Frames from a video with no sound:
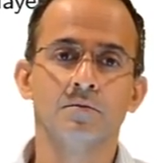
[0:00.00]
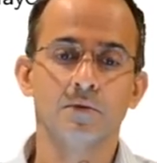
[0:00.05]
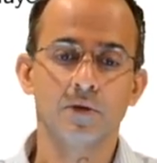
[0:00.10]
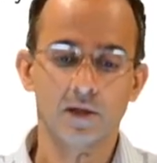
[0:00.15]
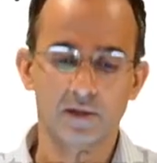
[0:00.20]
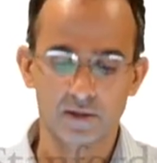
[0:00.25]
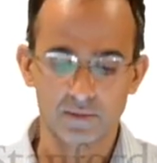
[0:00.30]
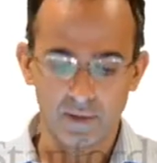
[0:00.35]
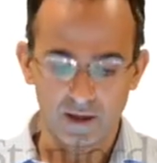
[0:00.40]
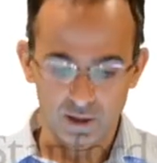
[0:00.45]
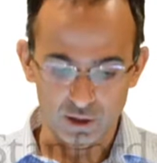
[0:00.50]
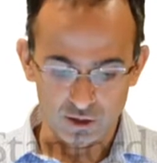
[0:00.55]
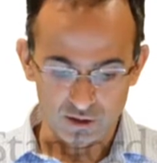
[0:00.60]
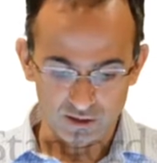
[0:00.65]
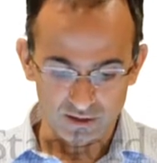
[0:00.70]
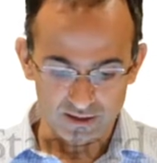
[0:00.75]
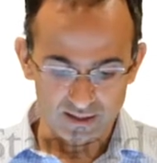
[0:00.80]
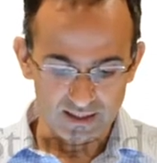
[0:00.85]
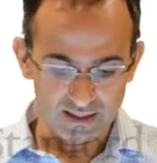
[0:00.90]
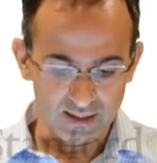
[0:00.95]
a
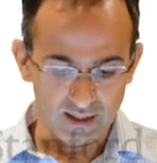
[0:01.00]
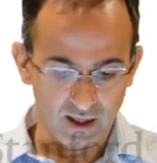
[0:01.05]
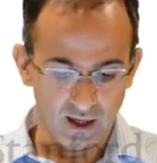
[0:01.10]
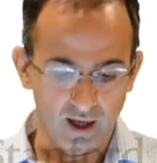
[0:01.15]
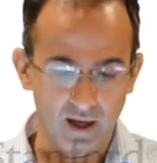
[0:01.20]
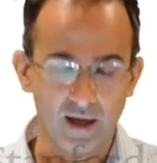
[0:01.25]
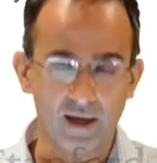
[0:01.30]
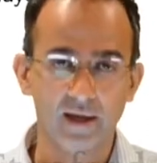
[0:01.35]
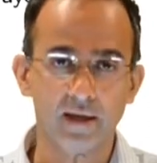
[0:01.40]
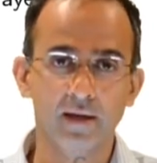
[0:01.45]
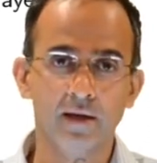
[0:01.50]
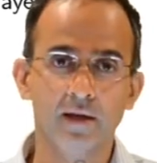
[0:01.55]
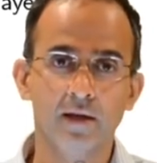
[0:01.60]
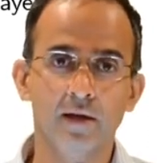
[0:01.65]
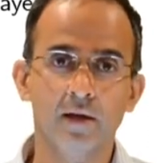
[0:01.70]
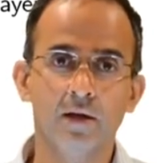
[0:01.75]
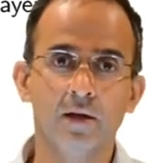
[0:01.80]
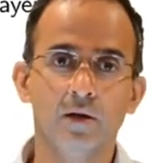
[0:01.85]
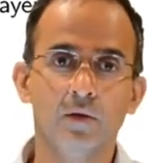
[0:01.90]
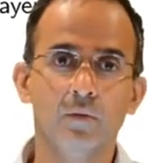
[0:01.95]
dimension di,
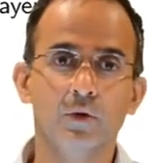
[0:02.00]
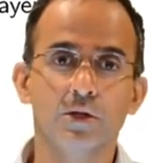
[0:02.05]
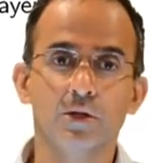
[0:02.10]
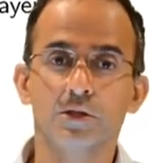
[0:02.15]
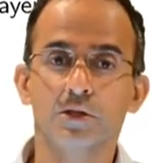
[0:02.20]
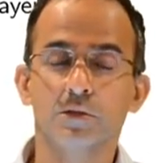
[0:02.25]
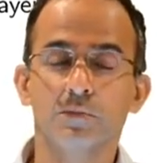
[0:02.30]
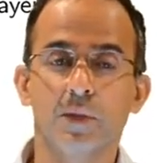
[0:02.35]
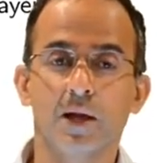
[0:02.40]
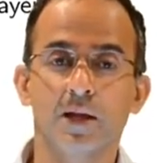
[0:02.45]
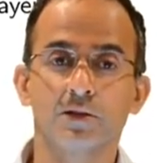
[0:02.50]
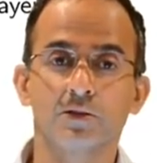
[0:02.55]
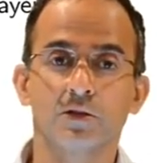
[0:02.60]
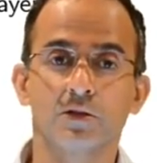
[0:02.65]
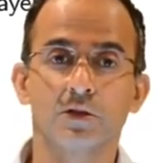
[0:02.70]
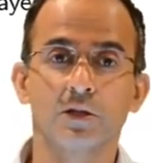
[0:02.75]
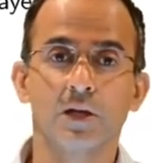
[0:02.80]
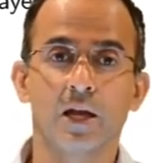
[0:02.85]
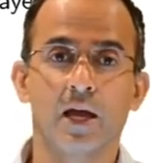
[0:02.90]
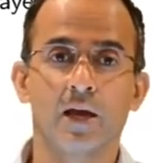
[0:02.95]
which depends
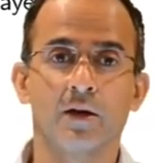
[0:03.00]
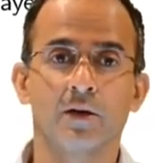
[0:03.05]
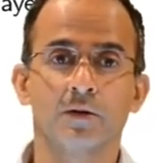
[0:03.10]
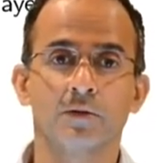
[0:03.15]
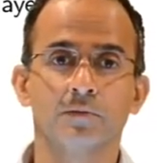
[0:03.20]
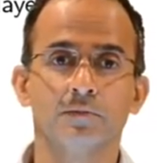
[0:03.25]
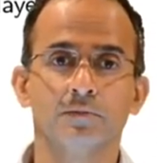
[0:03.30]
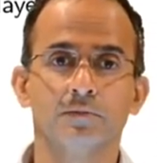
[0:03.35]
on the layer.